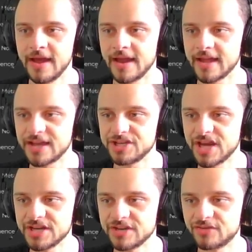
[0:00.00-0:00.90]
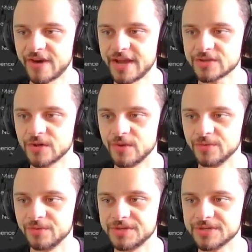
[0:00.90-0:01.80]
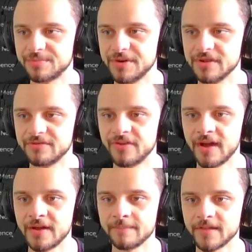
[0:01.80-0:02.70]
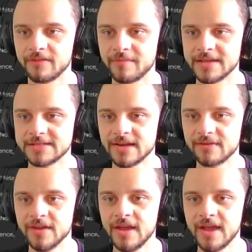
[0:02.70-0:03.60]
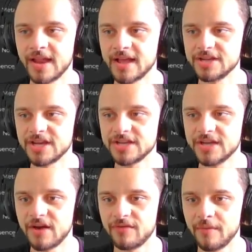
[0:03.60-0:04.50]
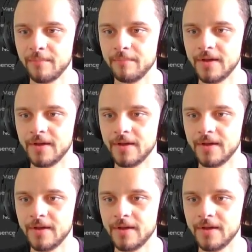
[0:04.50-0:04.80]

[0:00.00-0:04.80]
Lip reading: and I can change the threshold, which is pretty fun of my stuff, and I can change the alpha,